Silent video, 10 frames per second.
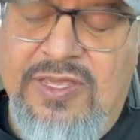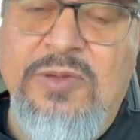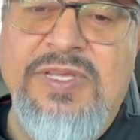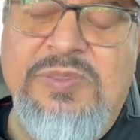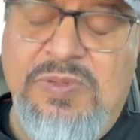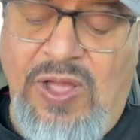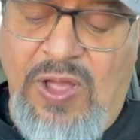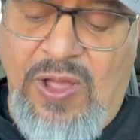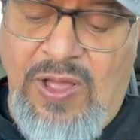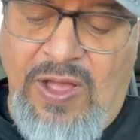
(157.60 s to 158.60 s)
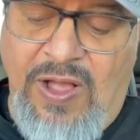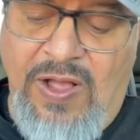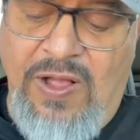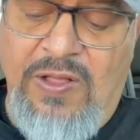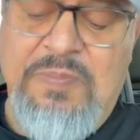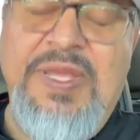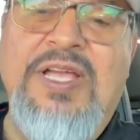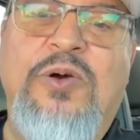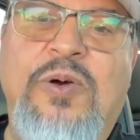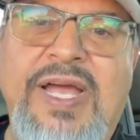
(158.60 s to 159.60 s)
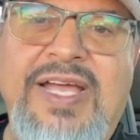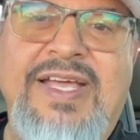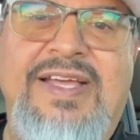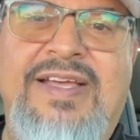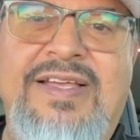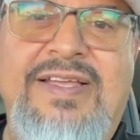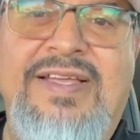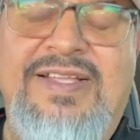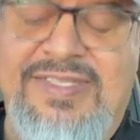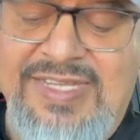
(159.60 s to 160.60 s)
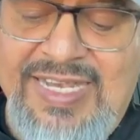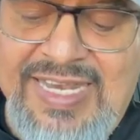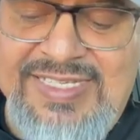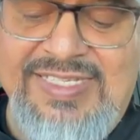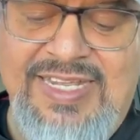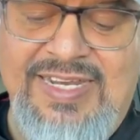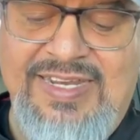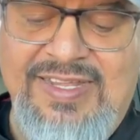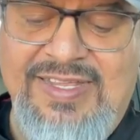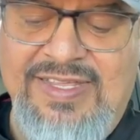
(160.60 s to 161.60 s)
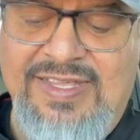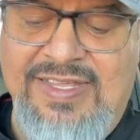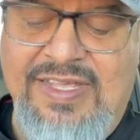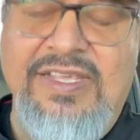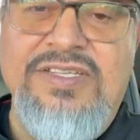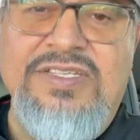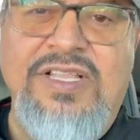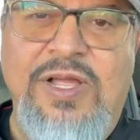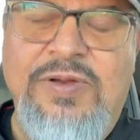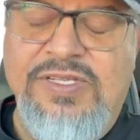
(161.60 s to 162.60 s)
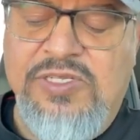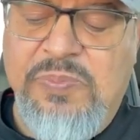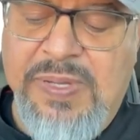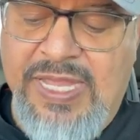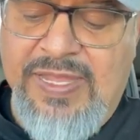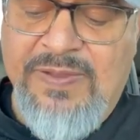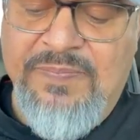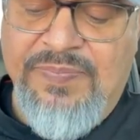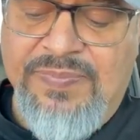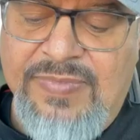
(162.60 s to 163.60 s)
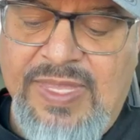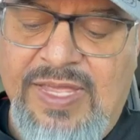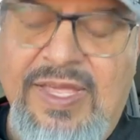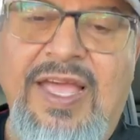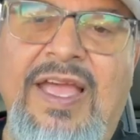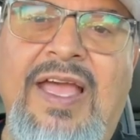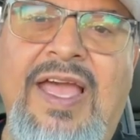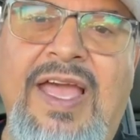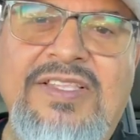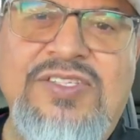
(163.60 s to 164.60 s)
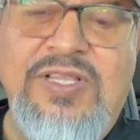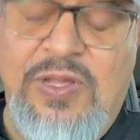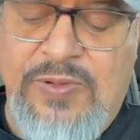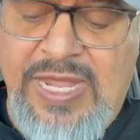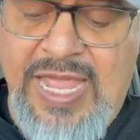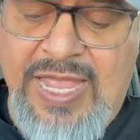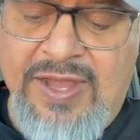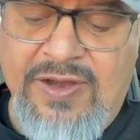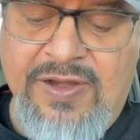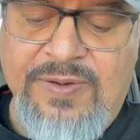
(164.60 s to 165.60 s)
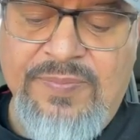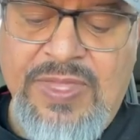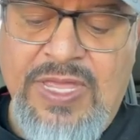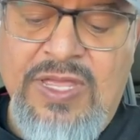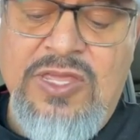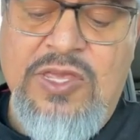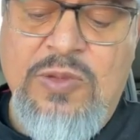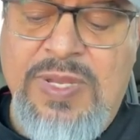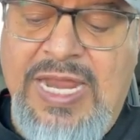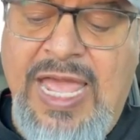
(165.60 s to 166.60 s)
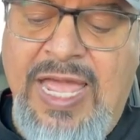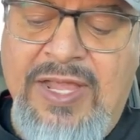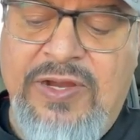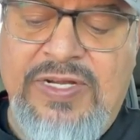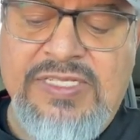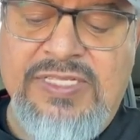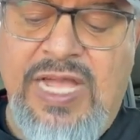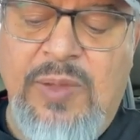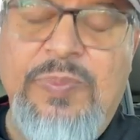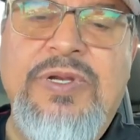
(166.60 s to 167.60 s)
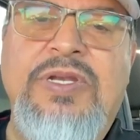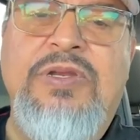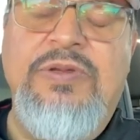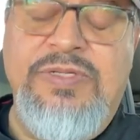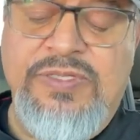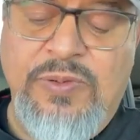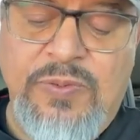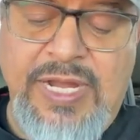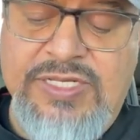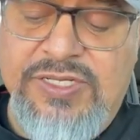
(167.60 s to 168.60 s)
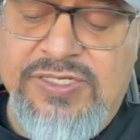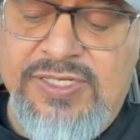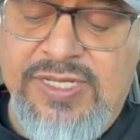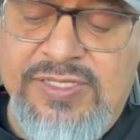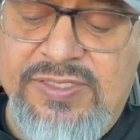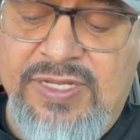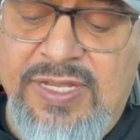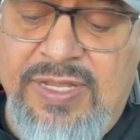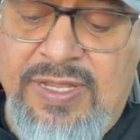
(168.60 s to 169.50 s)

you must all be quick to listen, slow to speak, and slow to anger. Human anger does not produce the righteousness